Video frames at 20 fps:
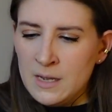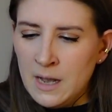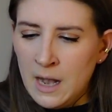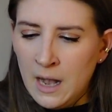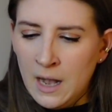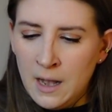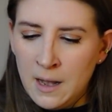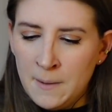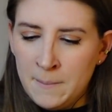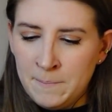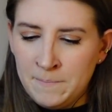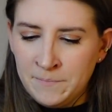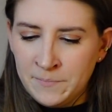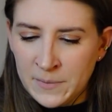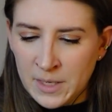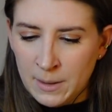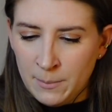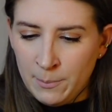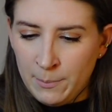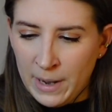
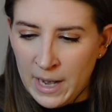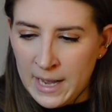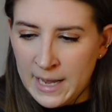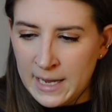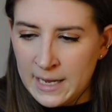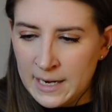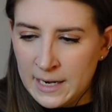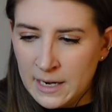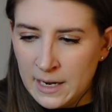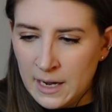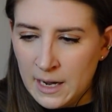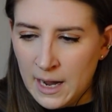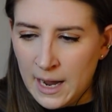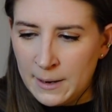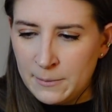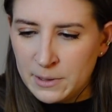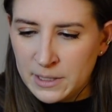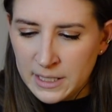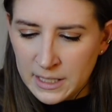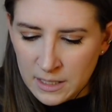but I
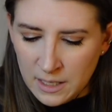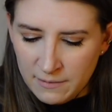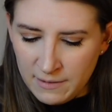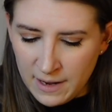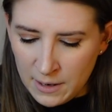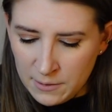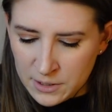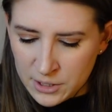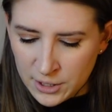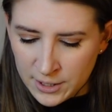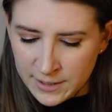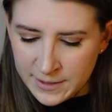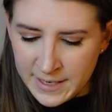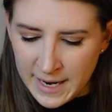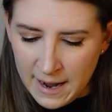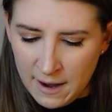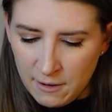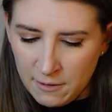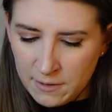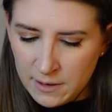really love how it turned
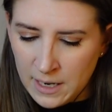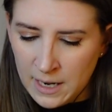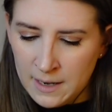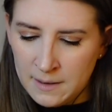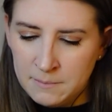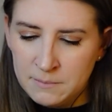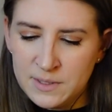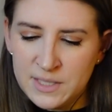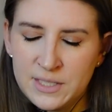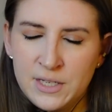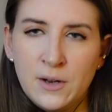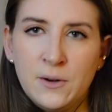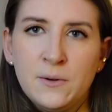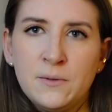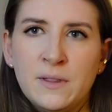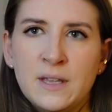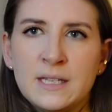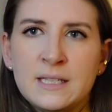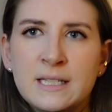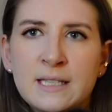out. So
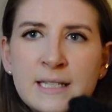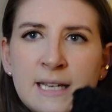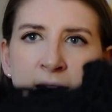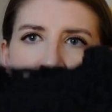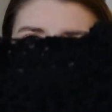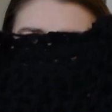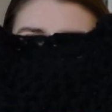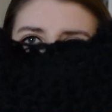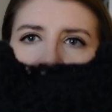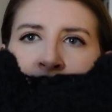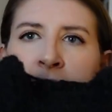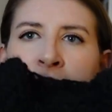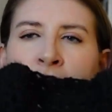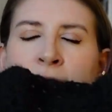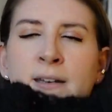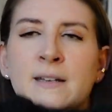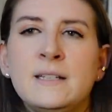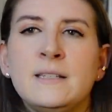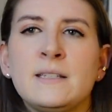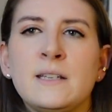this is it,
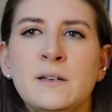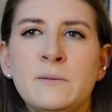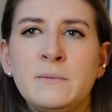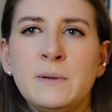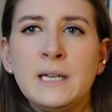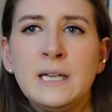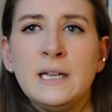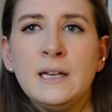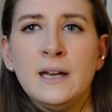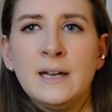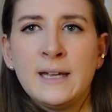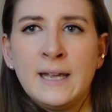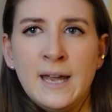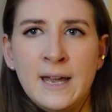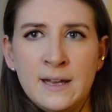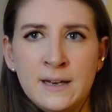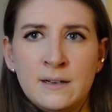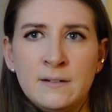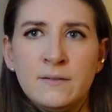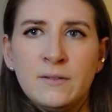and it's gonna be,
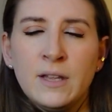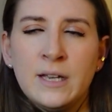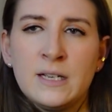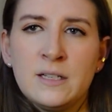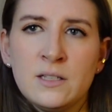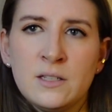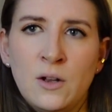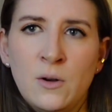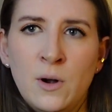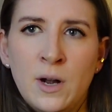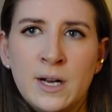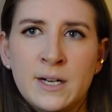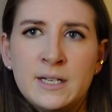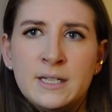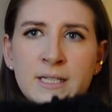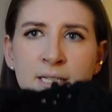again, like so hard to